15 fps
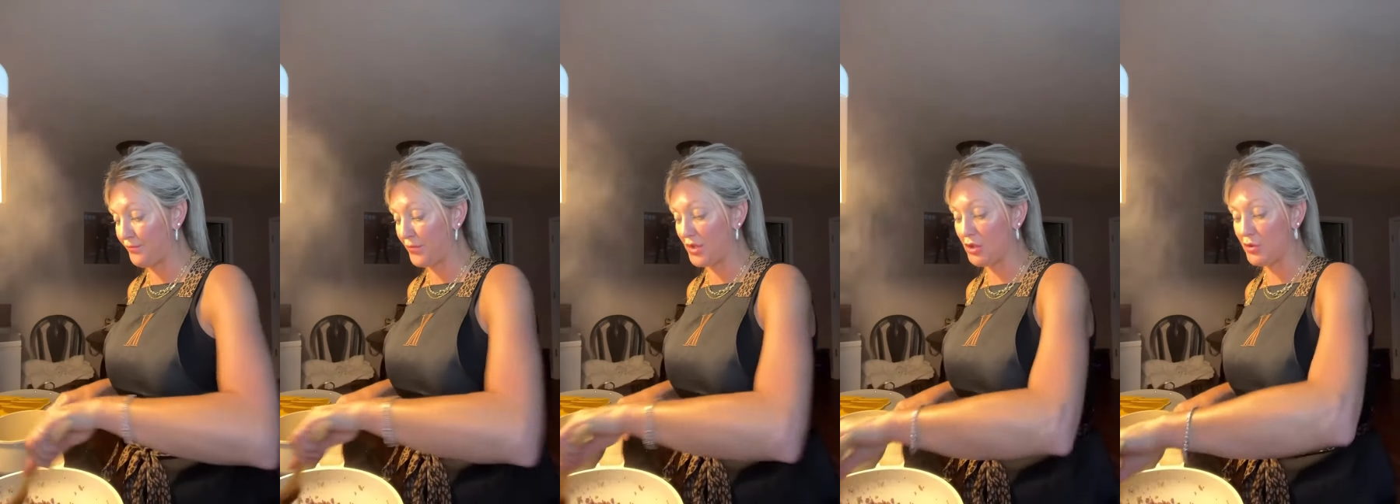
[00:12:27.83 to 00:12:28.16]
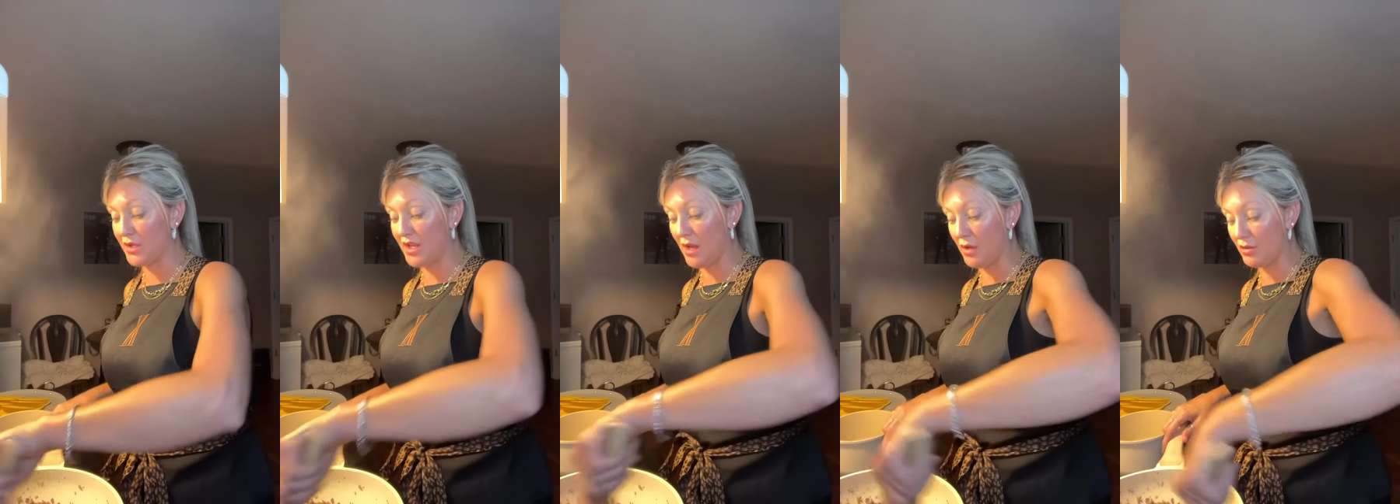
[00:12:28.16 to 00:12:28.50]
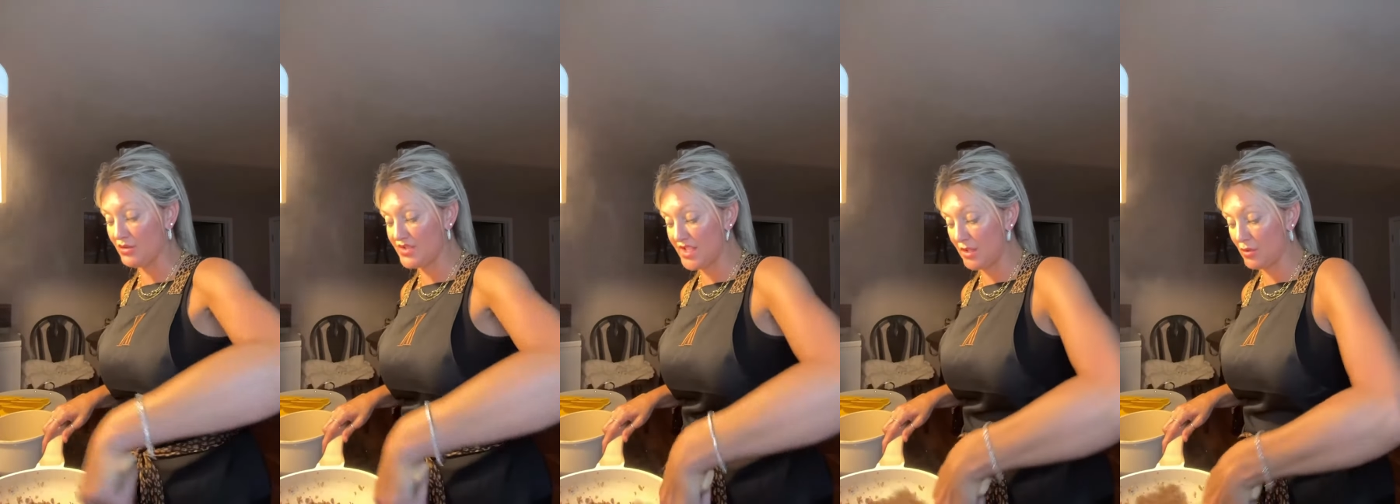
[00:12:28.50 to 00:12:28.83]
You can
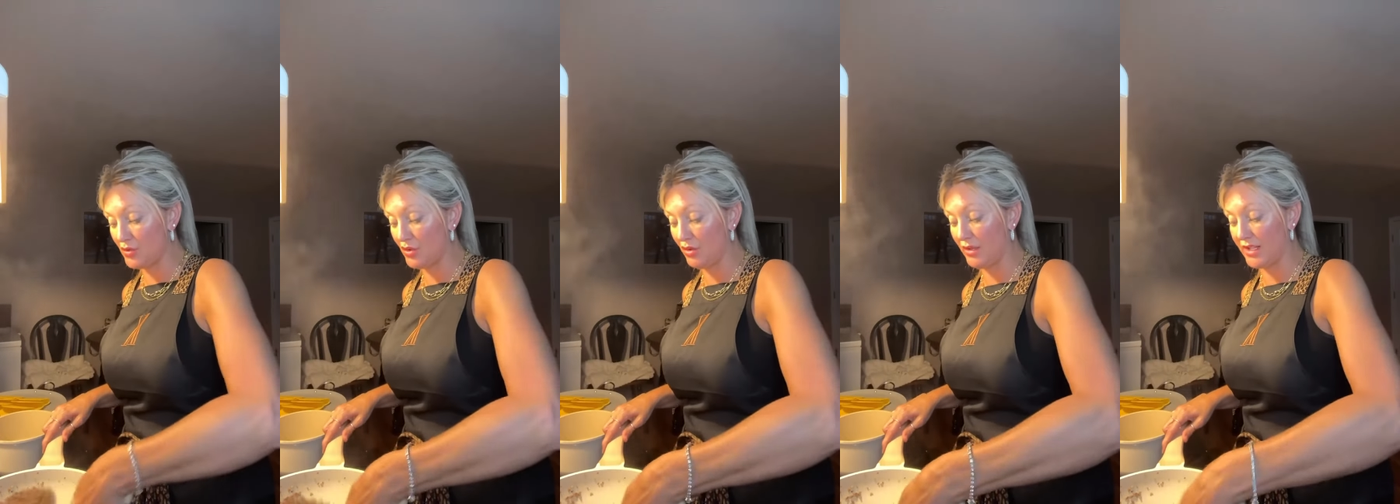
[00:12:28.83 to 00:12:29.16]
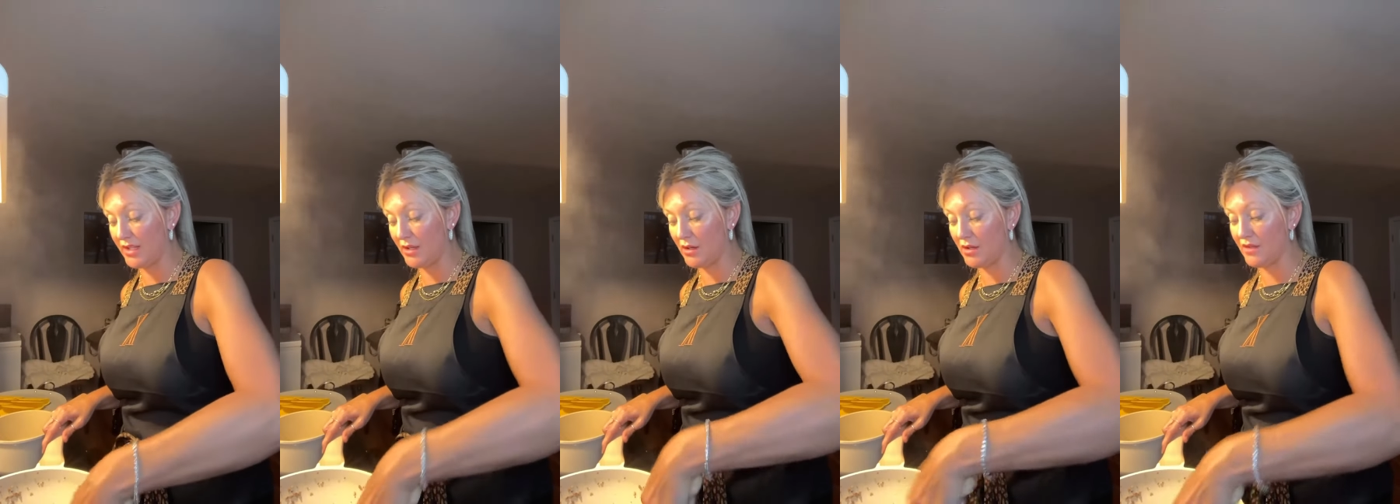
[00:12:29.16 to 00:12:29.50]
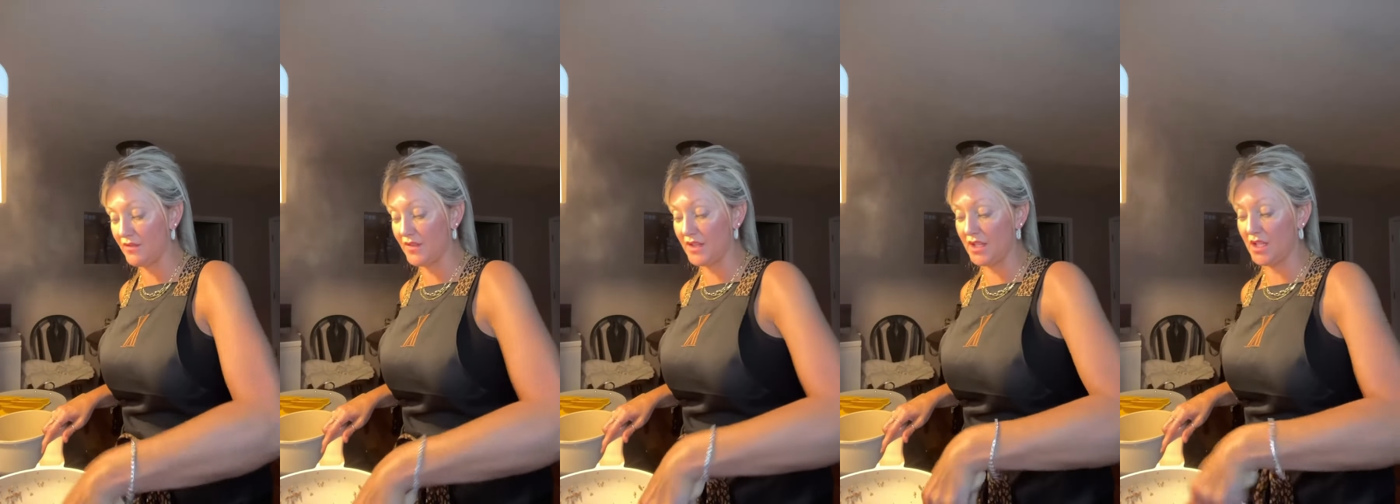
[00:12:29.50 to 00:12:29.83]
also click on
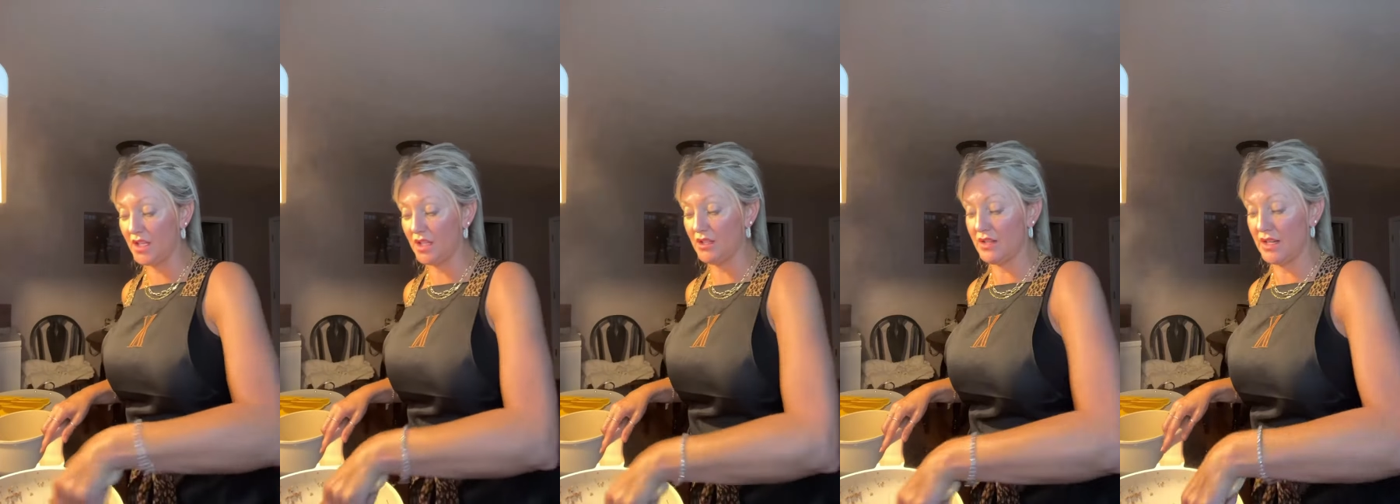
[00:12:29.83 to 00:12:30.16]
the